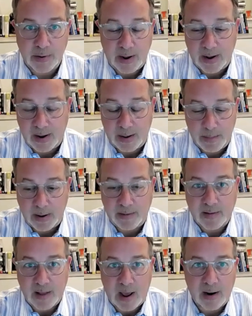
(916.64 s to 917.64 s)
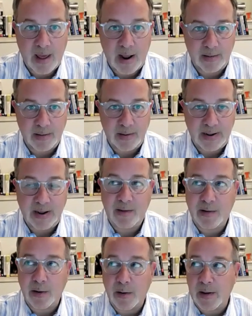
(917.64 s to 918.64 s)
It makes a lot of that
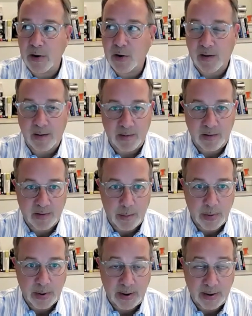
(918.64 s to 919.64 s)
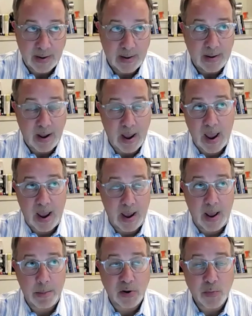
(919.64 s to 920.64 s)
easier than just giving somebody,
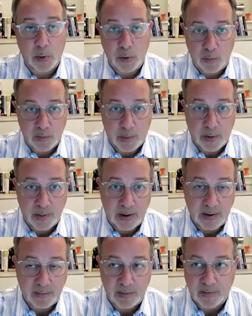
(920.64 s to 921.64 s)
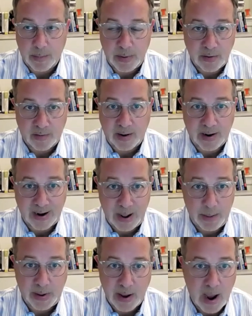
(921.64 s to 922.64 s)
and much more usable than giving somebody just like an
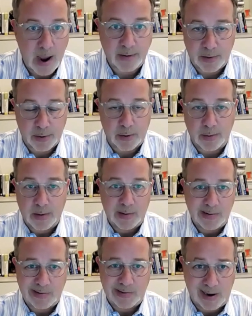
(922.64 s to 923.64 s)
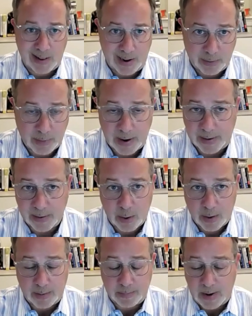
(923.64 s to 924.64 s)
API to your data lake, right?
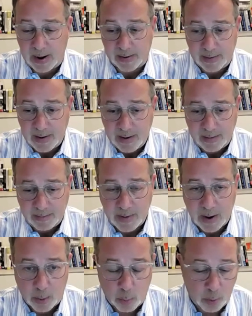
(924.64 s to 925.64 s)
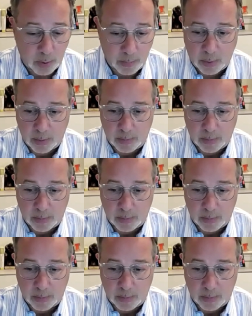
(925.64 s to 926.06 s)
Or